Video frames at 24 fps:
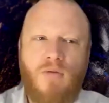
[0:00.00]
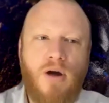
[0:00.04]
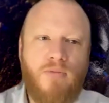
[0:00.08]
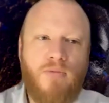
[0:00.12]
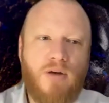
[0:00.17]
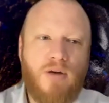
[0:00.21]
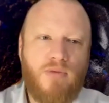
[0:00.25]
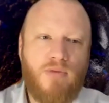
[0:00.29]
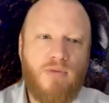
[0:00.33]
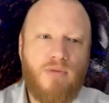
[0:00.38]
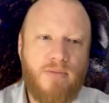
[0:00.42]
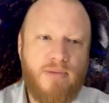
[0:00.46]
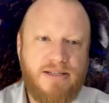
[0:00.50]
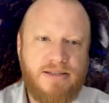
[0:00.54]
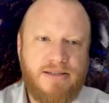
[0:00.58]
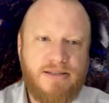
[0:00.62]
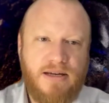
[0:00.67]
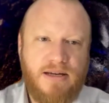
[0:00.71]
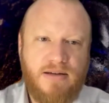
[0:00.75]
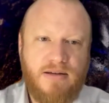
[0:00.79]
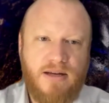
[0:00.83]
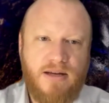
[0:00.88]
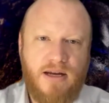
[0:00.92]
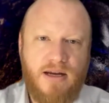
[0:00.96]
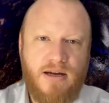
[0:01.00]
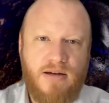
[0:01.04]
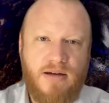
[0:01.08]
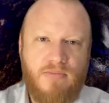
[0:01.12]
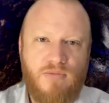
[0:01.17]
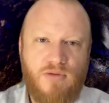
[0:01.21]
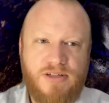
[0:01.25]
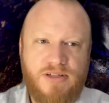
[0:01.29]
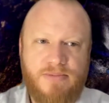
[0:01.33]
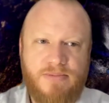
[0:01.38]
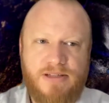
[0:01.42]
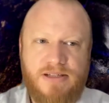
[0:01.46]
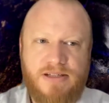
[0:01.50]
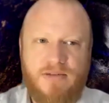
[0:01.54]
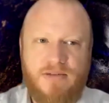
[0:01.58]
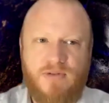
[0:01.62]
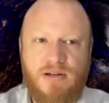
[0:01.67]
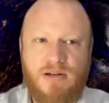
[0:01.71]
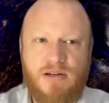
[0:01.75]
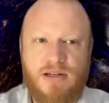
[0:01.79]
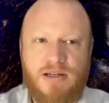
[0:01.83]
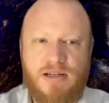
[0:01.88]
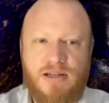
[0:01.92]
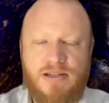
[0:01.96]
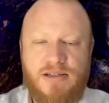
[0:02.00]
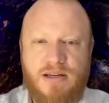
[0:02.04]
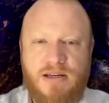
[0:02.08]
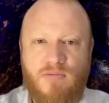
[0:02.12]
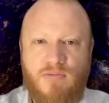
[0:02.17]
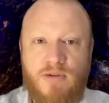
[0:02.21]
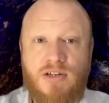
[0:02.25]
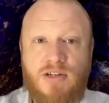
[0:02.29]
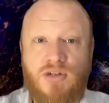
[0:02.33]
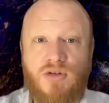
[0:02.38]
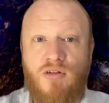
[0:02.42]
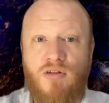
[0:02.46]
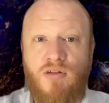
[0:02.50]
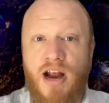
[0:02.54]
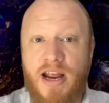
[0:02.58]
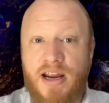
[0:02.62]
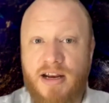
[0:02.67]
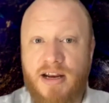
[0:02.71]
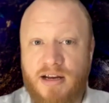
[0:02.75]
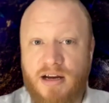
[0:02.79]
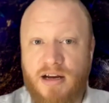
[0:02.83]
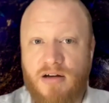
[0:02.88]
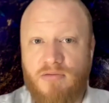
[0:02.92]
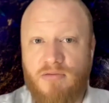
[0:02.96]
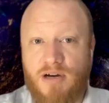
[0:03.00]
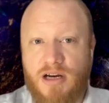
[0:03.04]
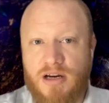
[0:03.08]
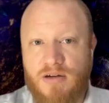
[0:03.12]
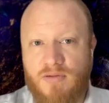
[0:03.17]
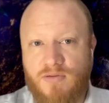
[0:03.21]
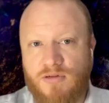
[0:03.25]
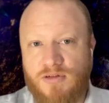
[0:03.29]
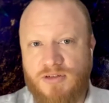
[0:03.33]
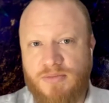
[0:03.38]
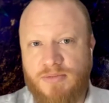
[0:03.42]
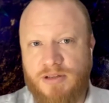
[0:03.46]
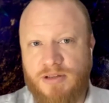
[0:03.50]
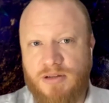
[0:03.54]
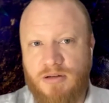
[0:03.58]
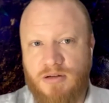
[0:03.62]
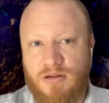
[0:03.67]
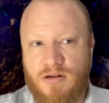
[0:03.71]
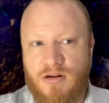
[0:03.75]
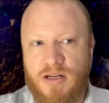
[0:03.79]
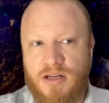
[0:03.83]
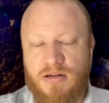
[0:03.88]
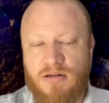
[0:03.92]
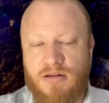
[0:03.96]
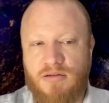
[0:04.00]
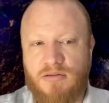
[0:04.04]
I meant to say there more specifically is that we trained our reinforcement learner